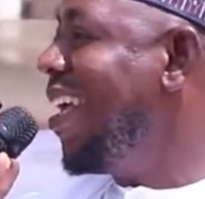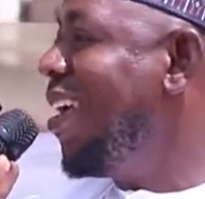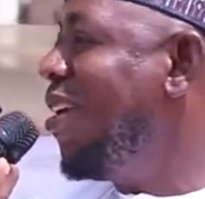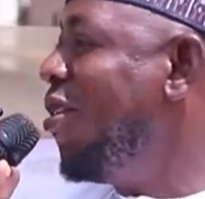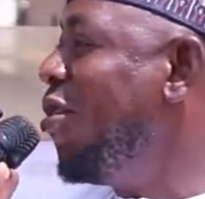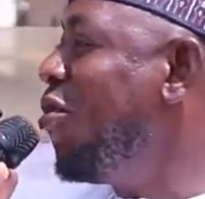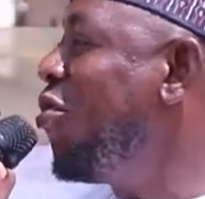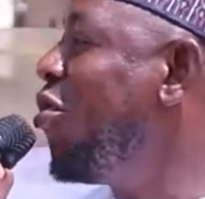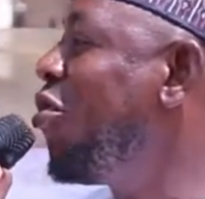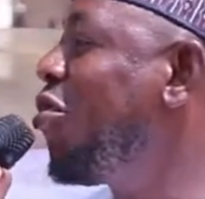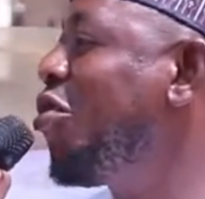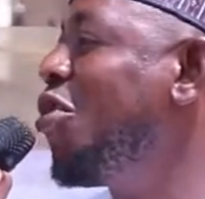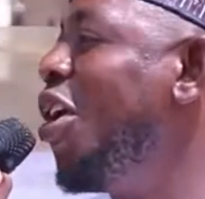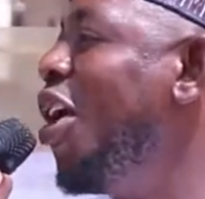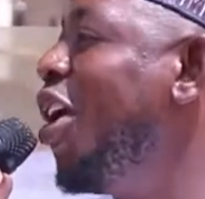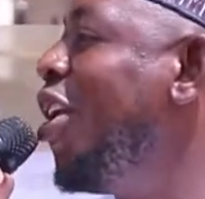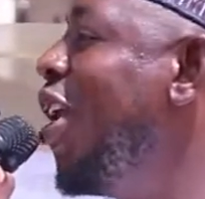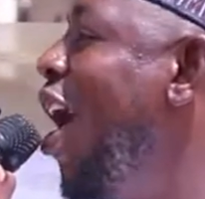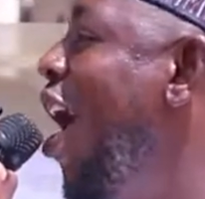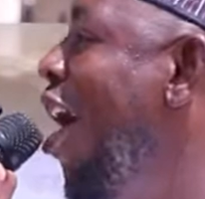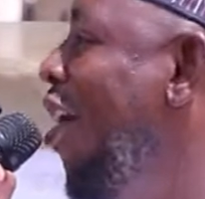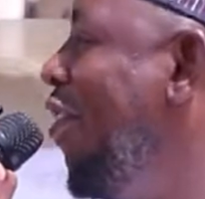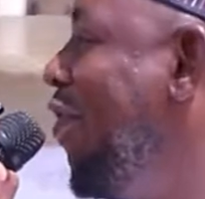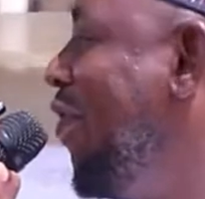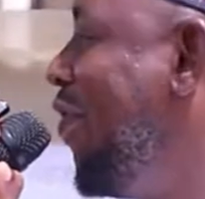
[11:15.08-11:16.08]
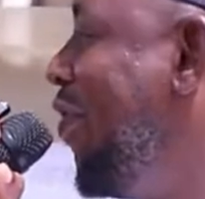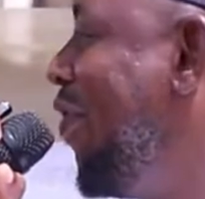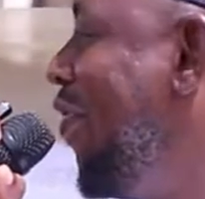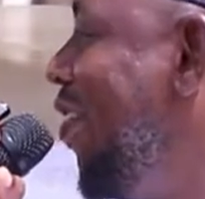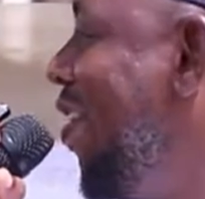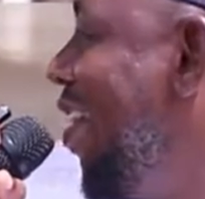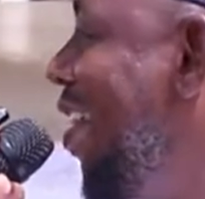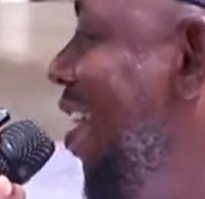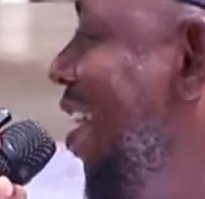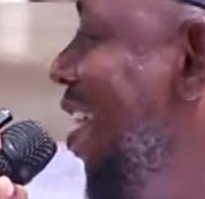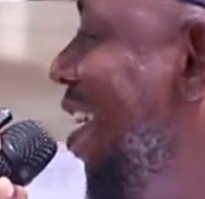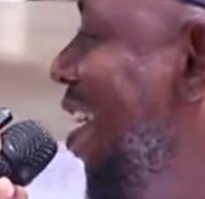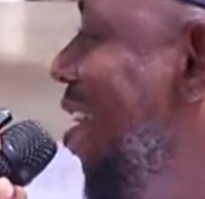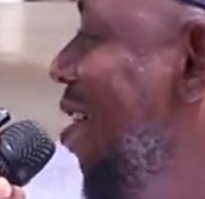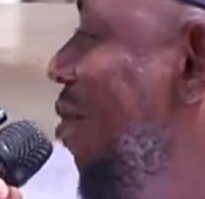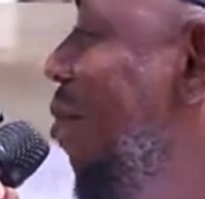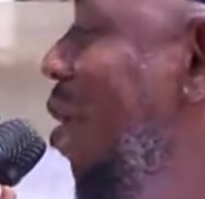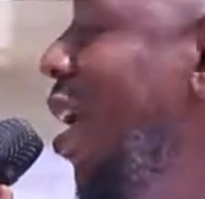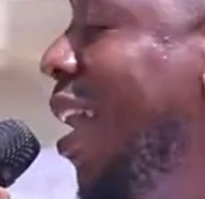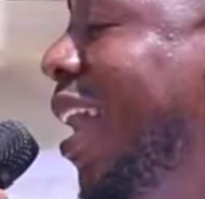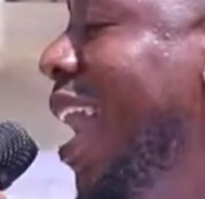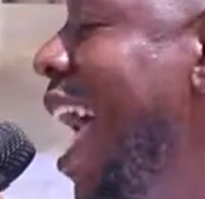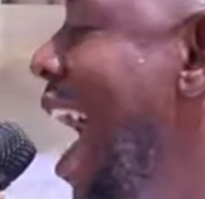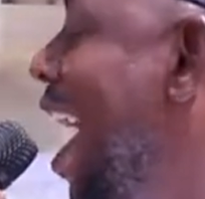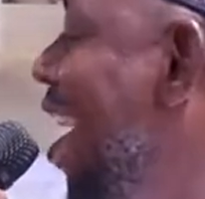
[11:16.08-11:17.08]
You should show love.
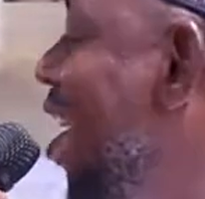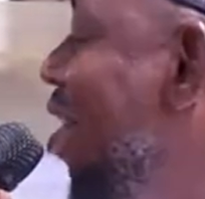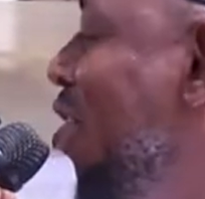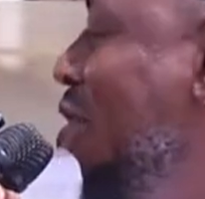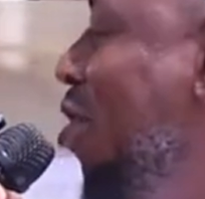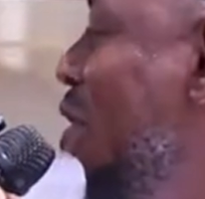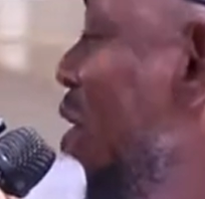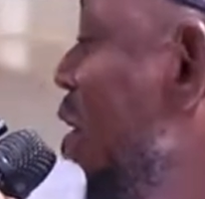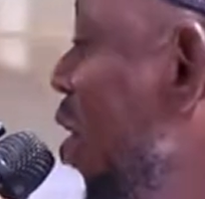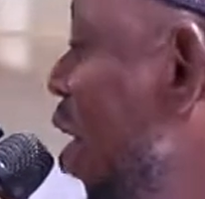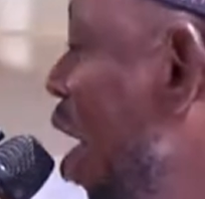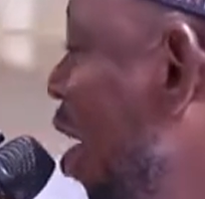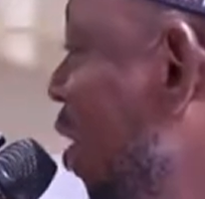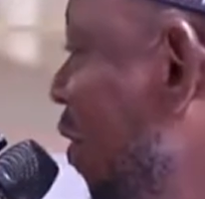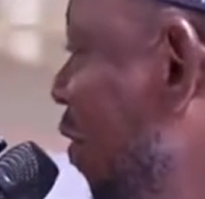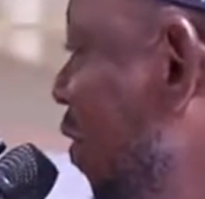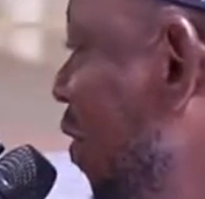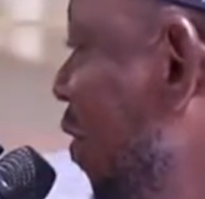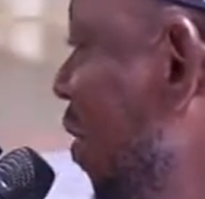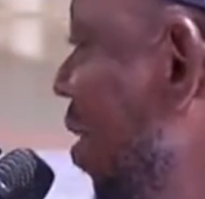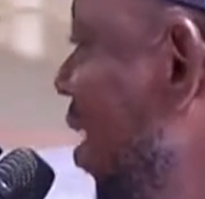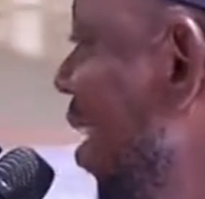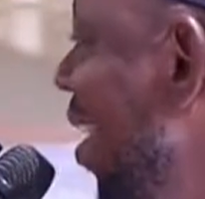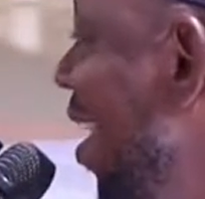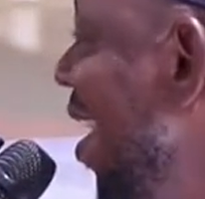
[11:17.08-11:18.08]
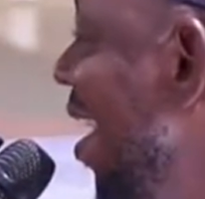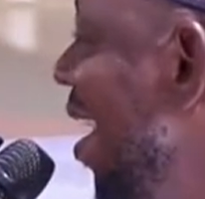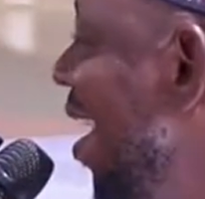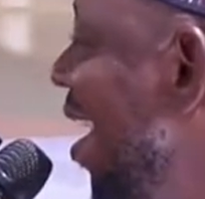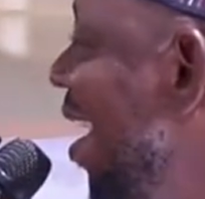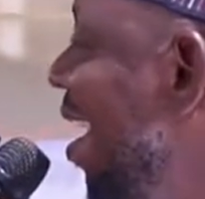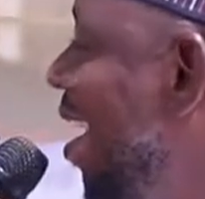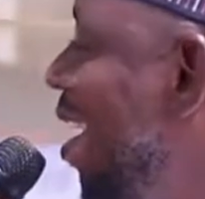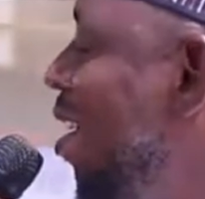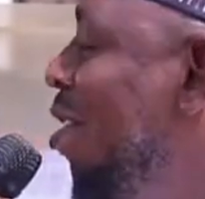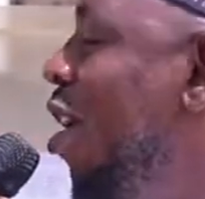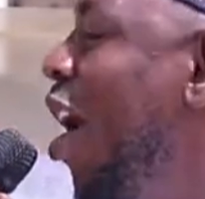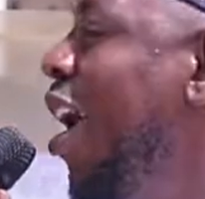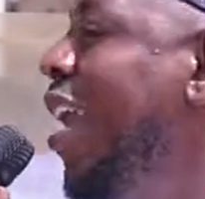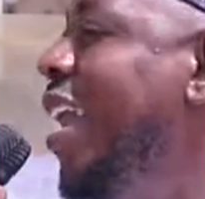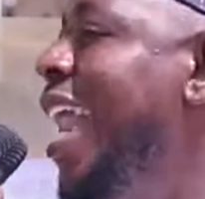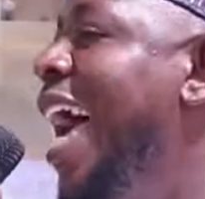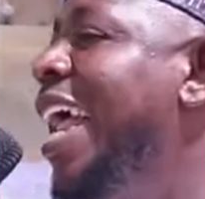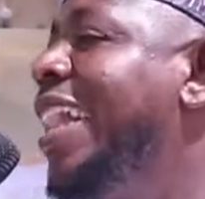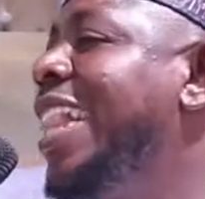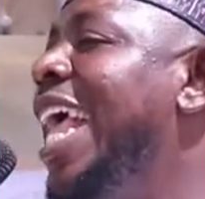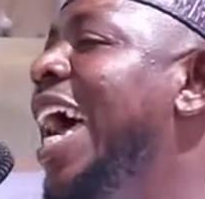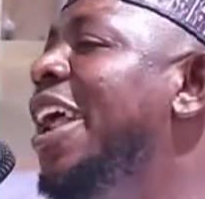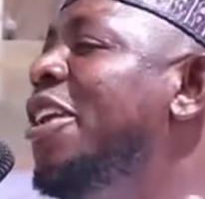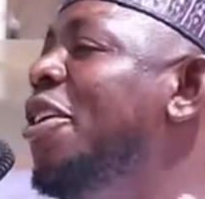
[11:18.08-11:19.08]
Wallahi, show love. Don't
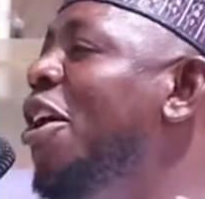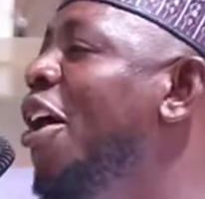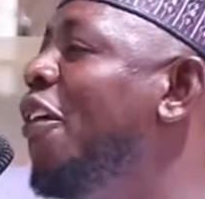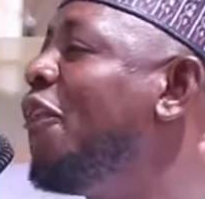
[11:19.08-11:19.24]
let any